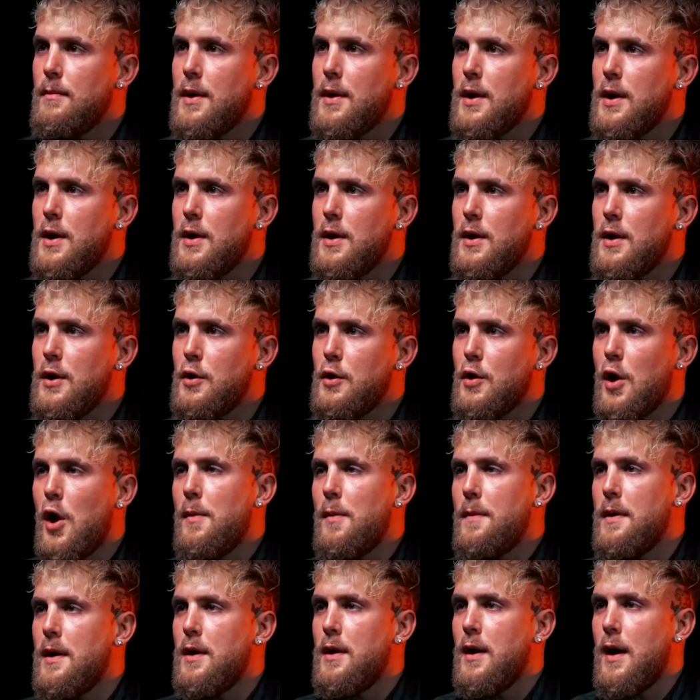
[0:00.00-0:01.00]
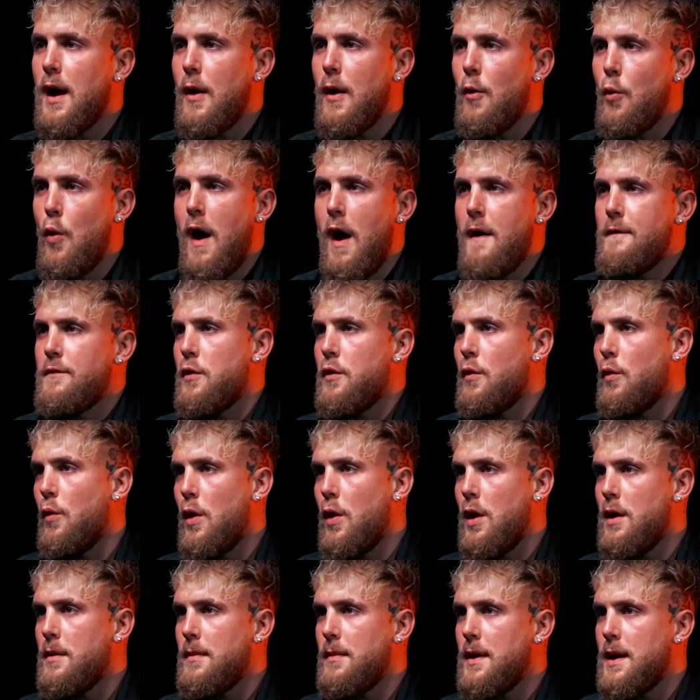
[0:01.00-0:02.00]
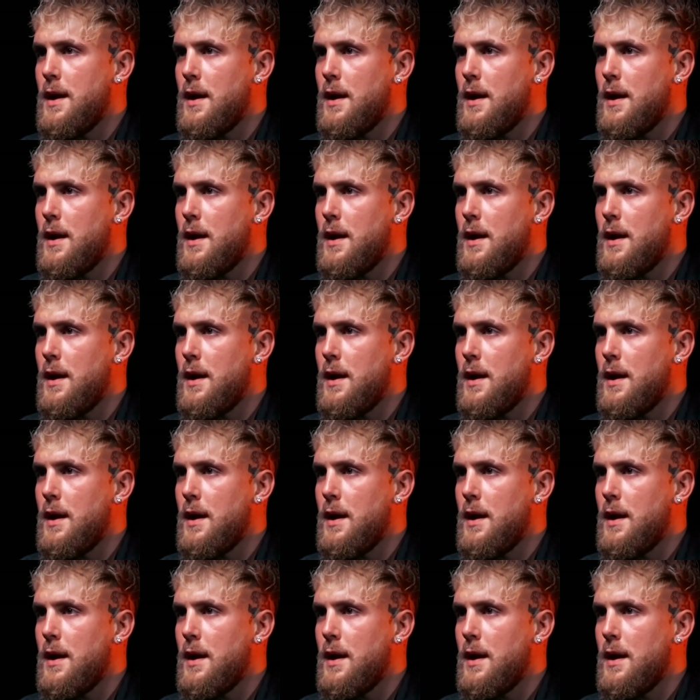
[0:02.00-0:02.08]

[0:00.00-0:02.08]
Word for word: But you called me after one